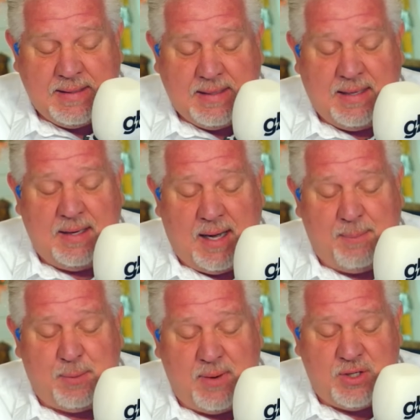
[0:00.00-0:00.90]
in
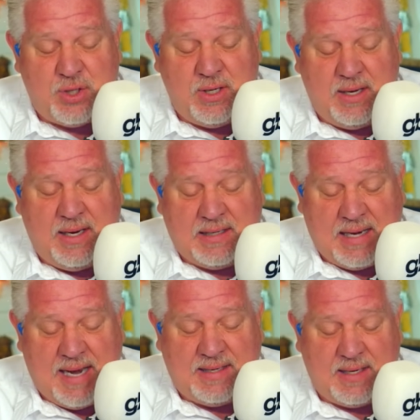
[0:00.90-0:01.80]
Operation
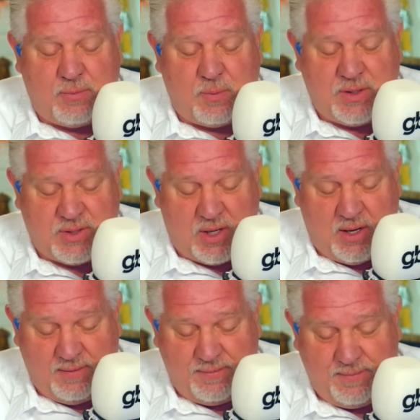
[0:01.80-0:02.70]
Atlantic
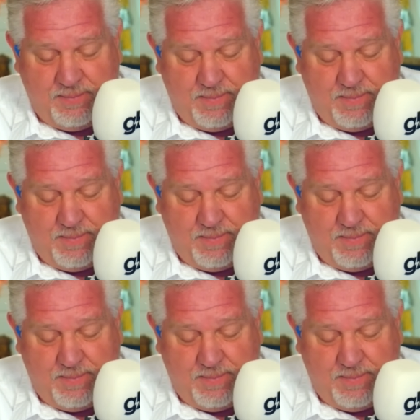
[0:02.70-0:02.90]
Resolve.